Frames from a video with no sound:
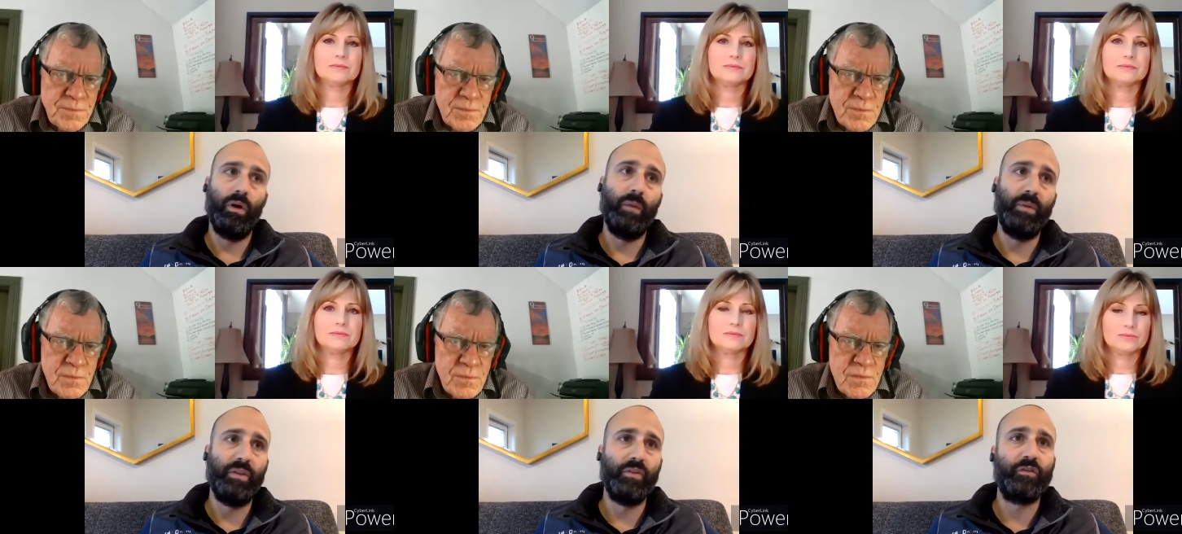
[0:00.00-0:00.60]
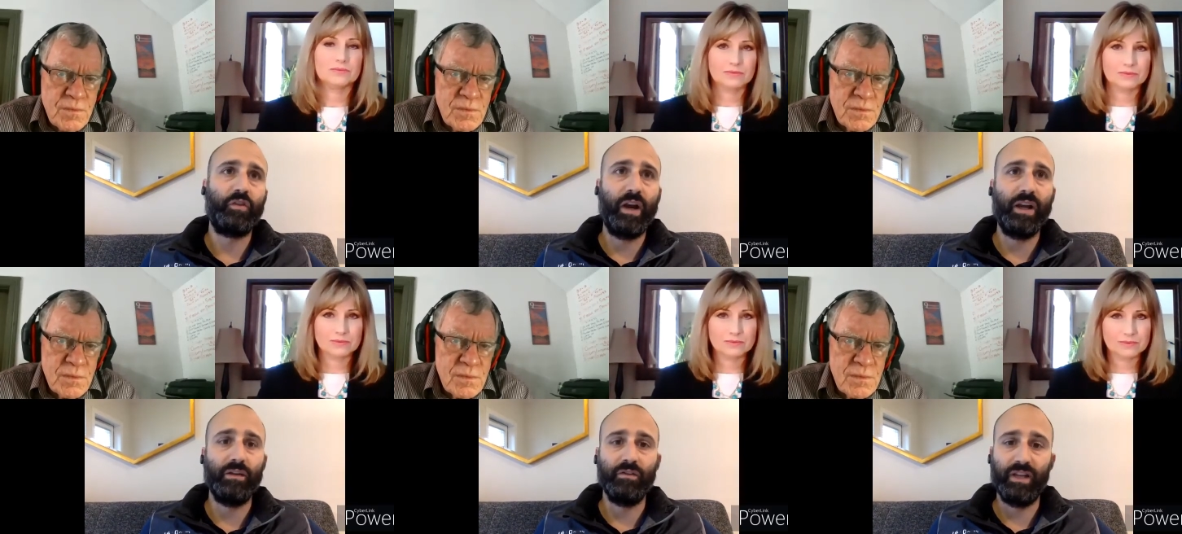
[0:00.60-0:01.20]
Speaker 1: Well, I mean, there's a
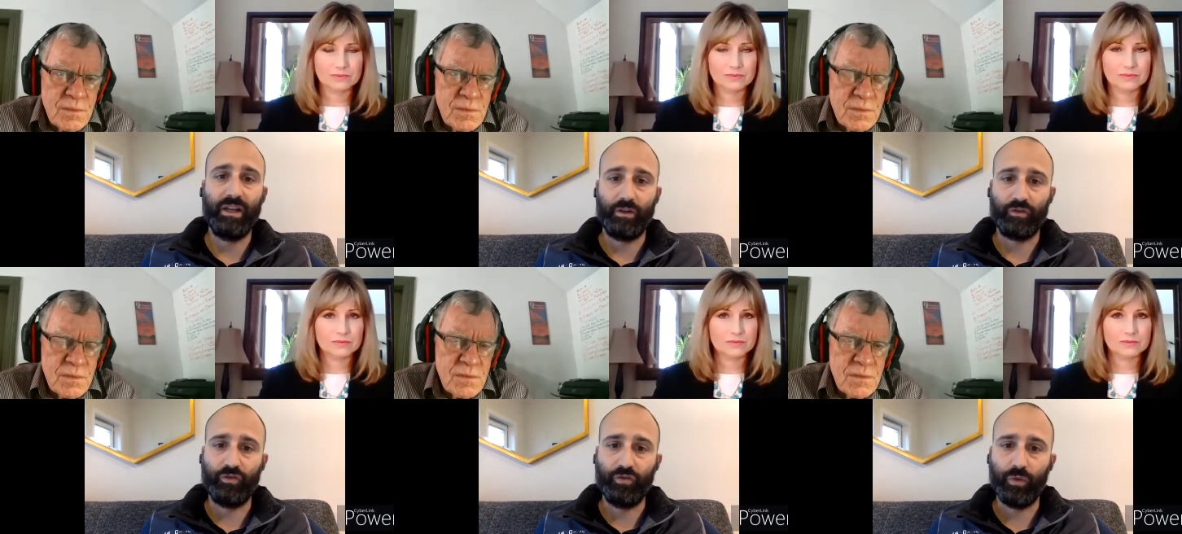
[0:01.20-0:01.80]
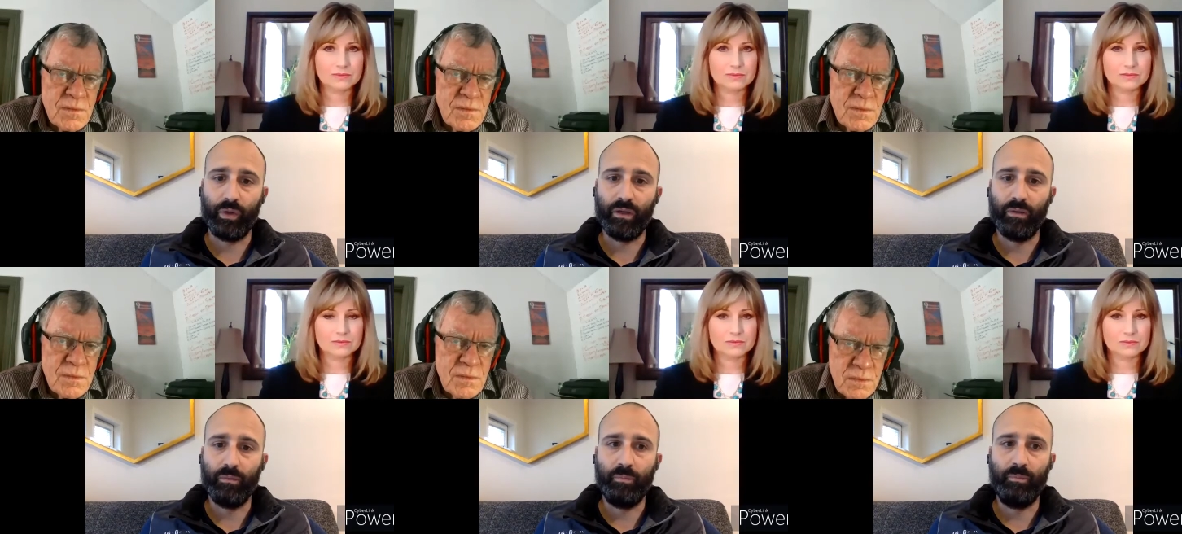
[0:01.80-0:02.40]
variety of layers to
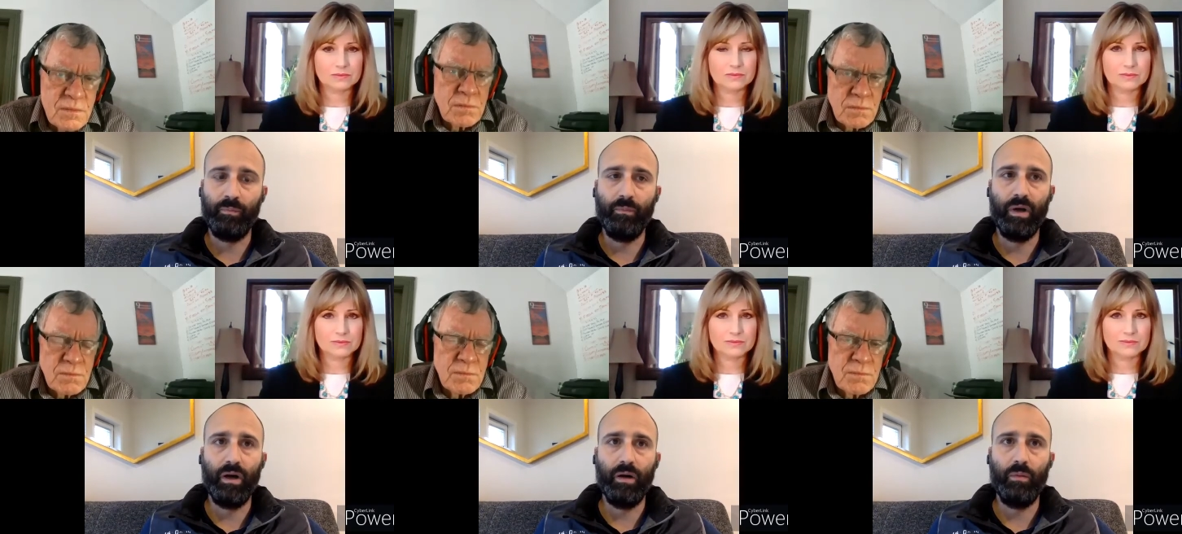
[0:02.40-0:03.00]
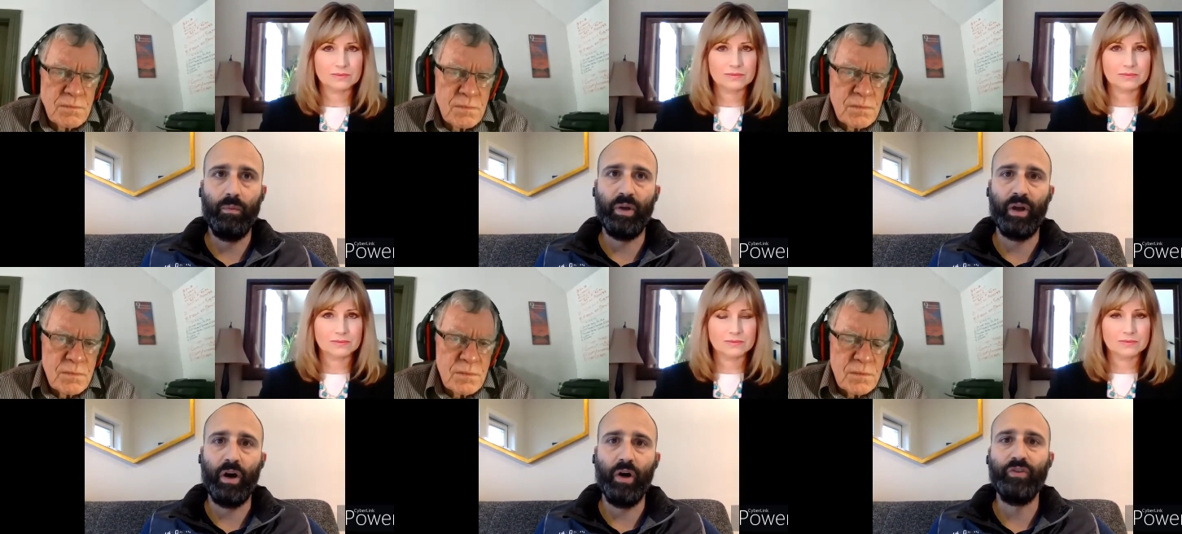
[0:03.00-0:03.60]
it,
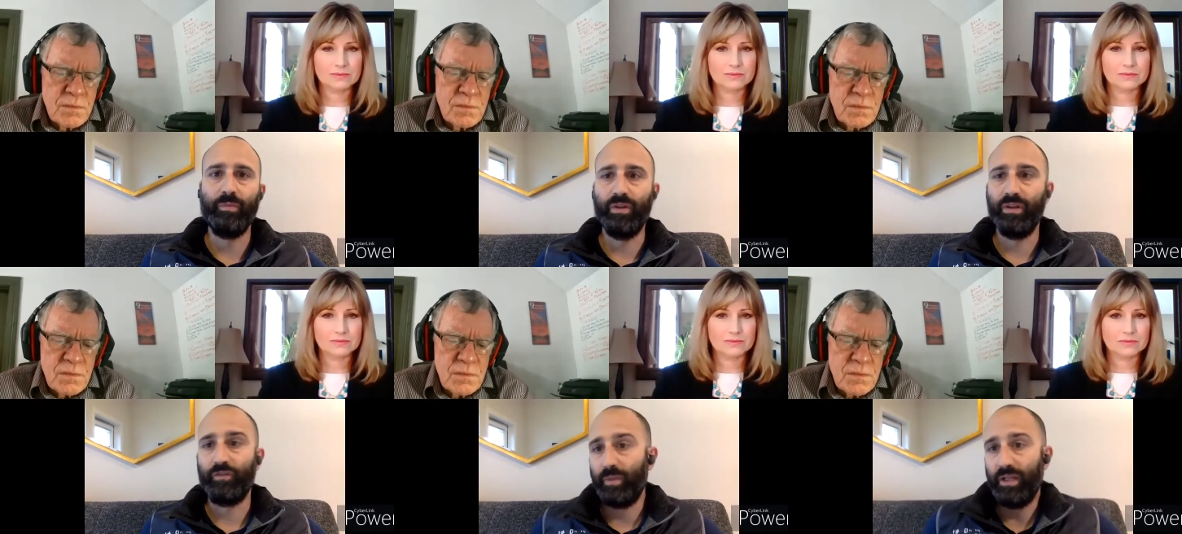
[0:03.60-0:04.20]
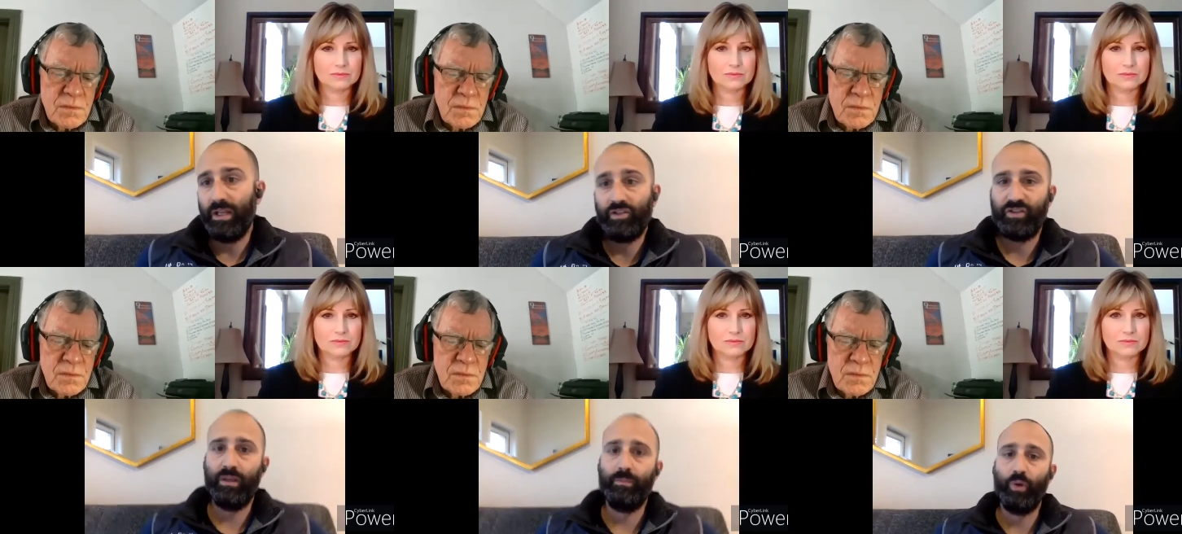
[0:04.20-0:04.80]
but ultimately for me,
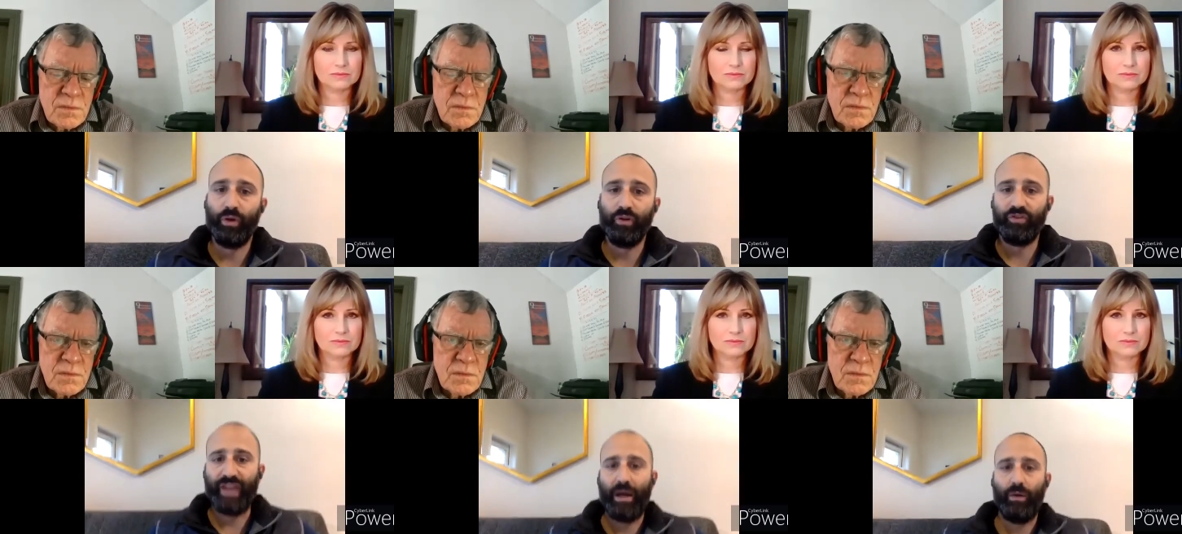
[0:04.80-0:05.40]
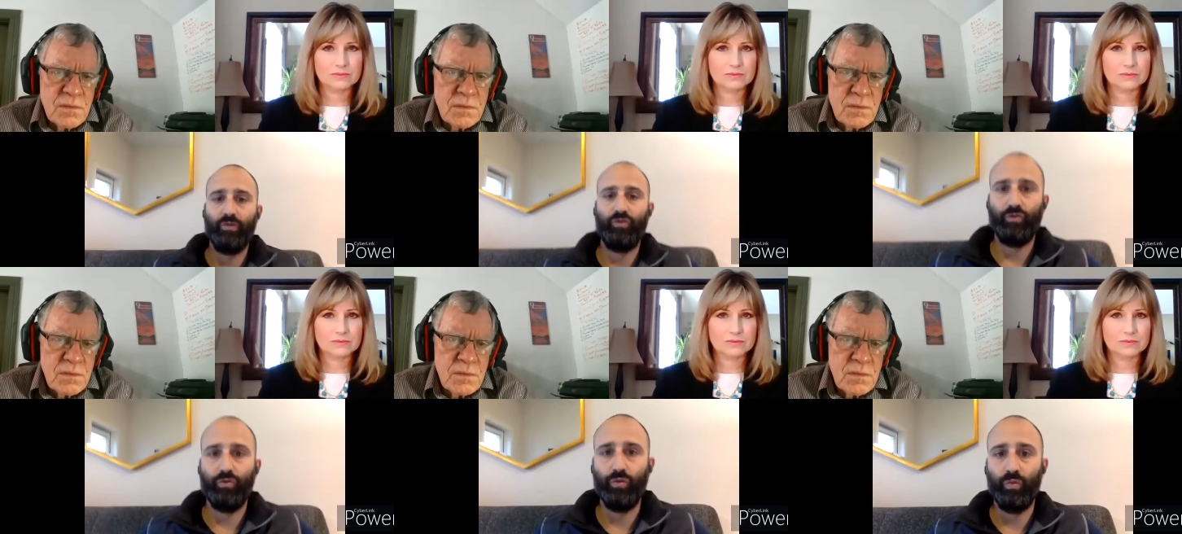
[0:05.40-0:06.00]
it boils down
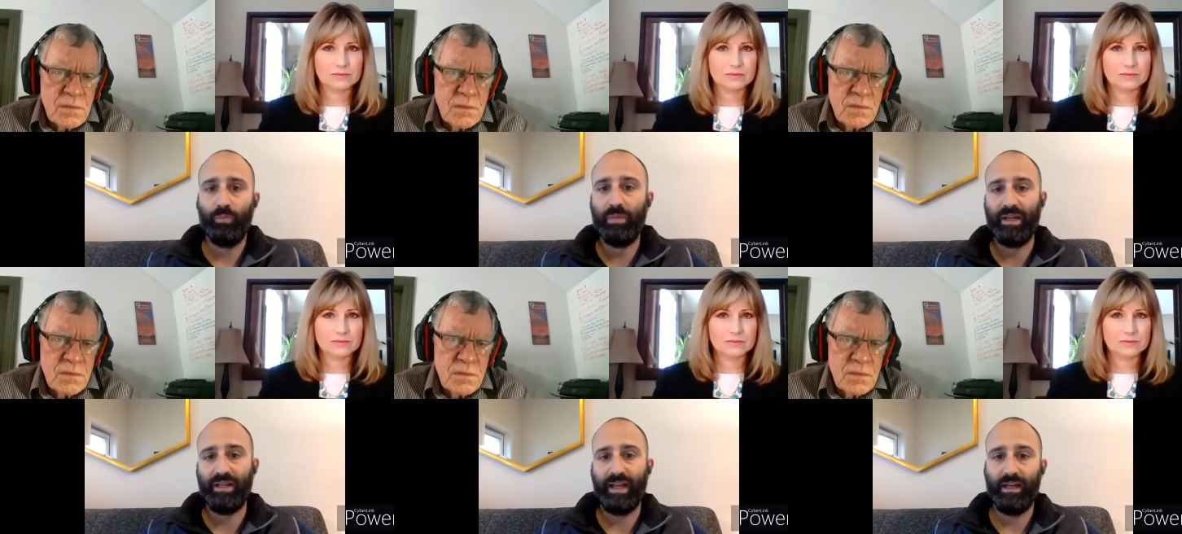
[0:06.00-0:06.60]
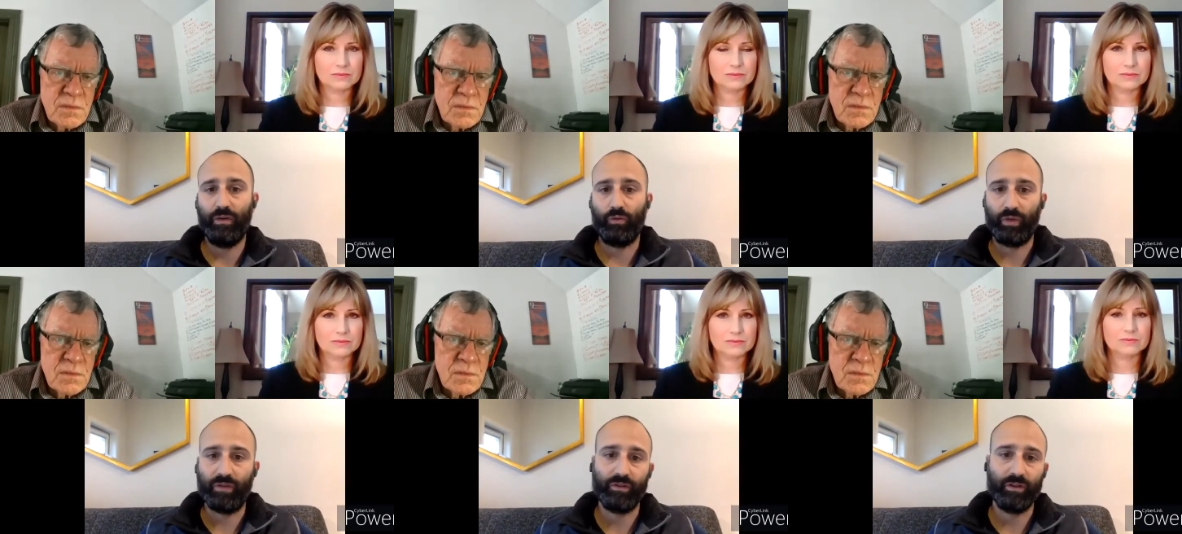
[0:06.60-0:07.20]
to mitigating
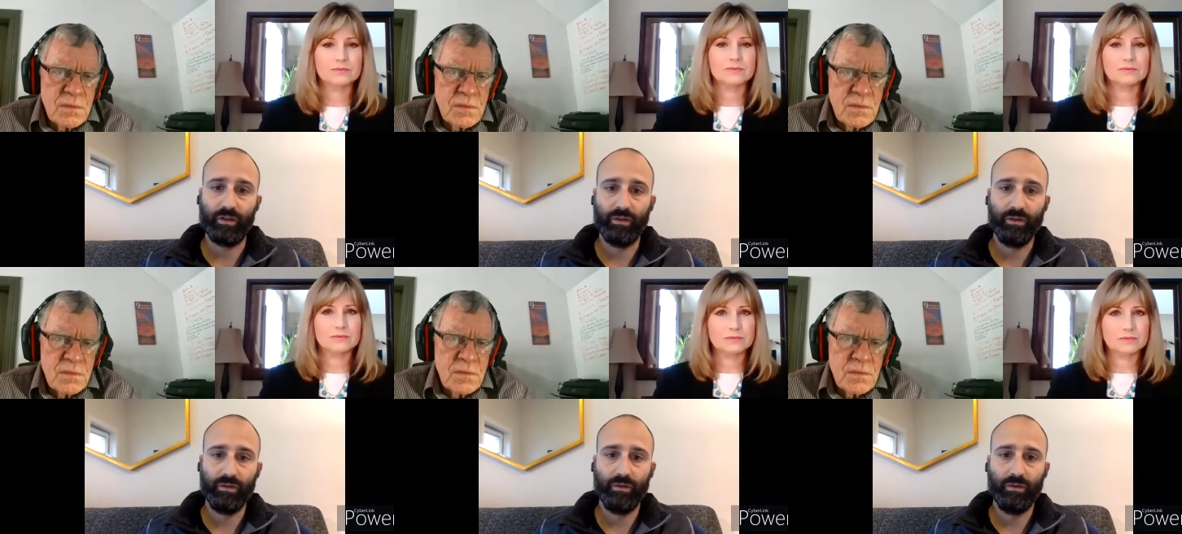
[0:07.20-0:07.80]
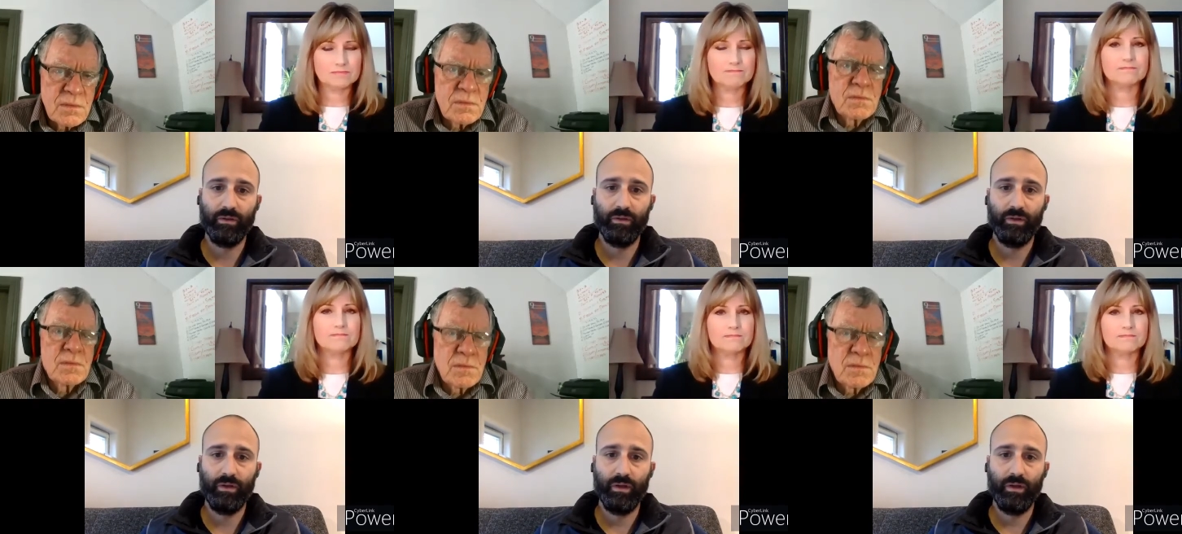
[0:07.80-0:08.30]
risk. Just